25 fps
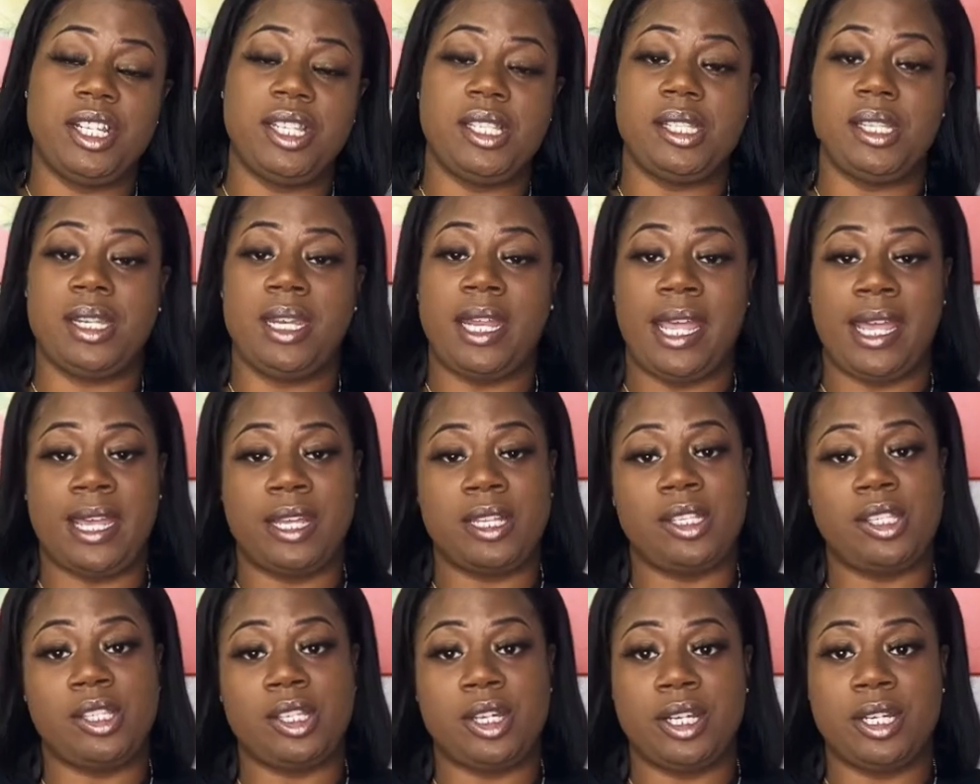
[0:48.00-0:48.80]
and
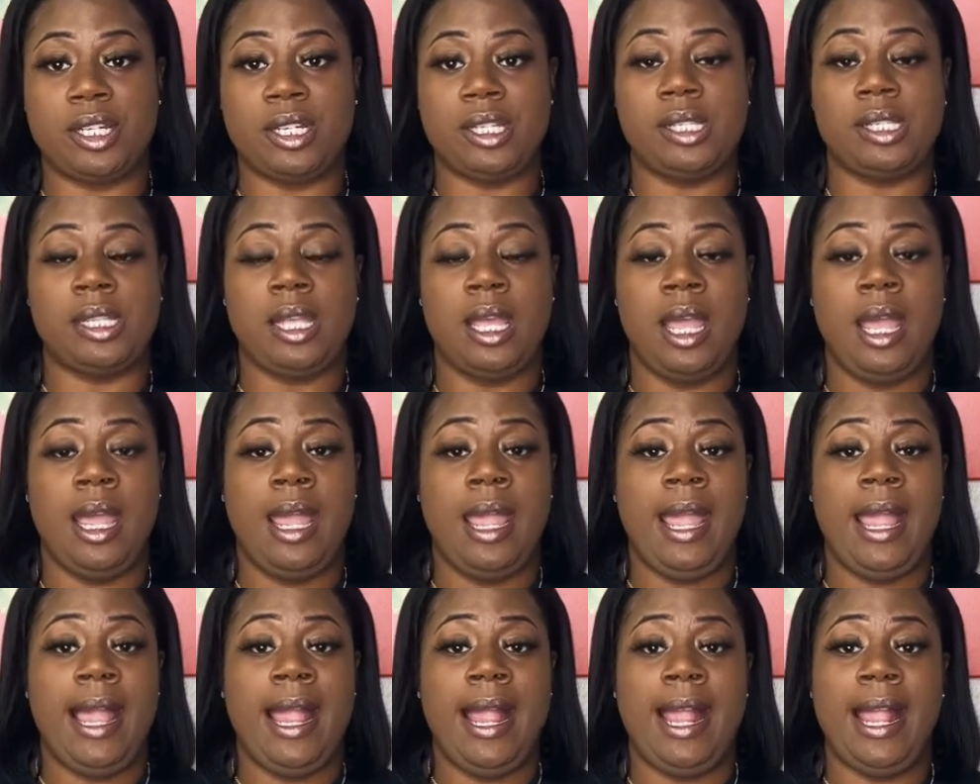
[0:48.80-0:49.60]
answers,
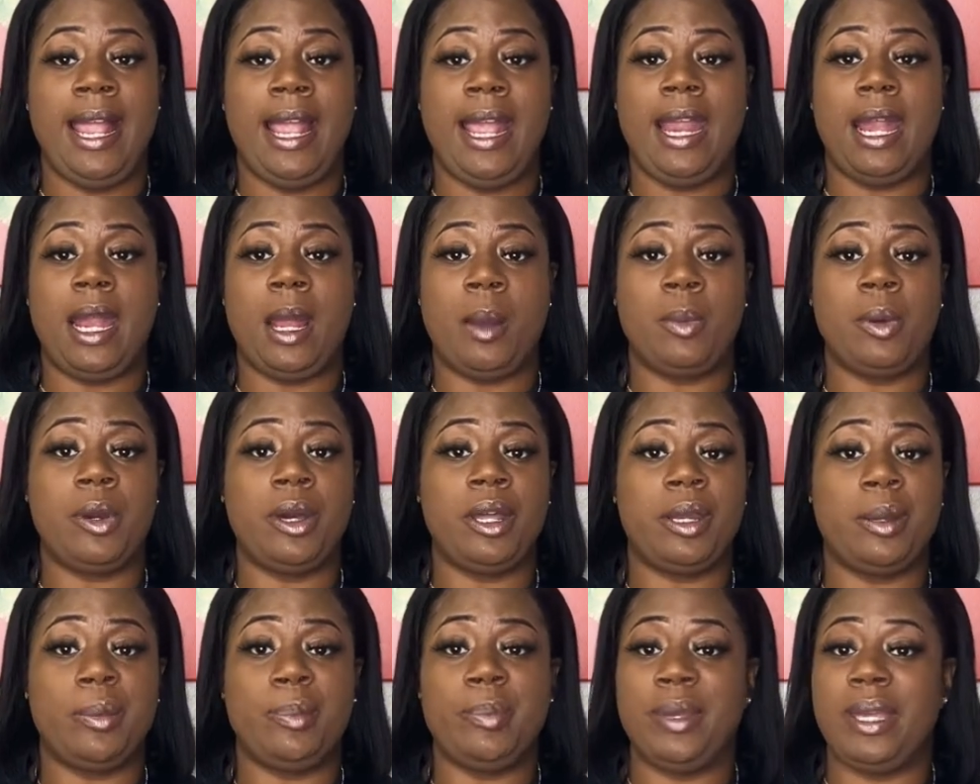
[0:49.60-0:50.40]
and I'm going
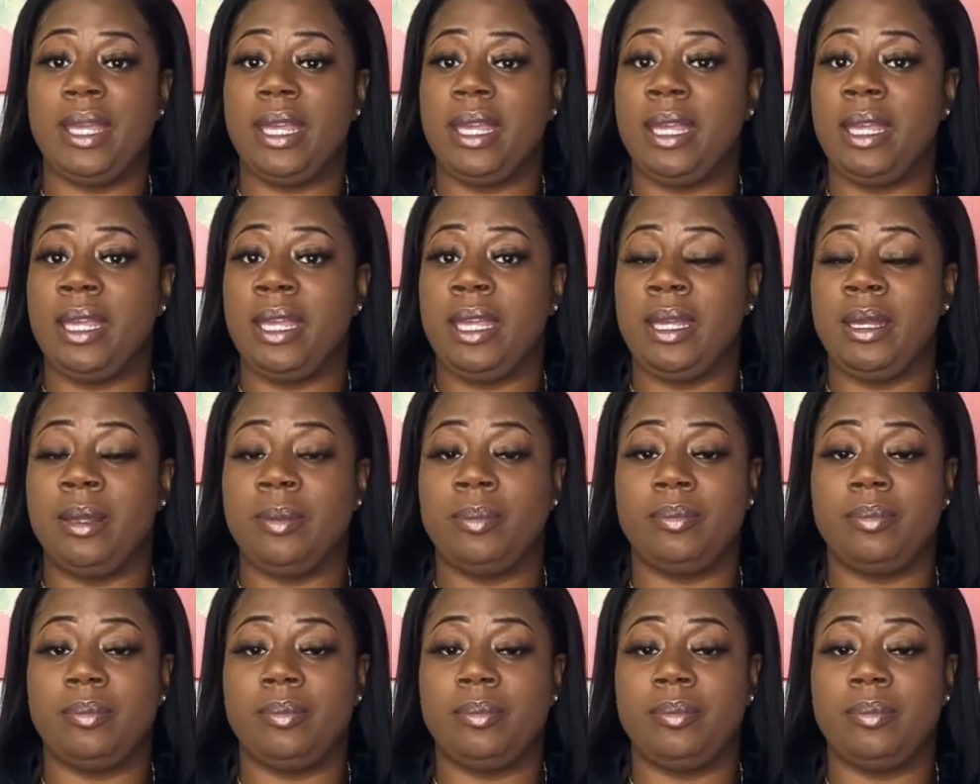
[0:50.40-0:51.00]
to be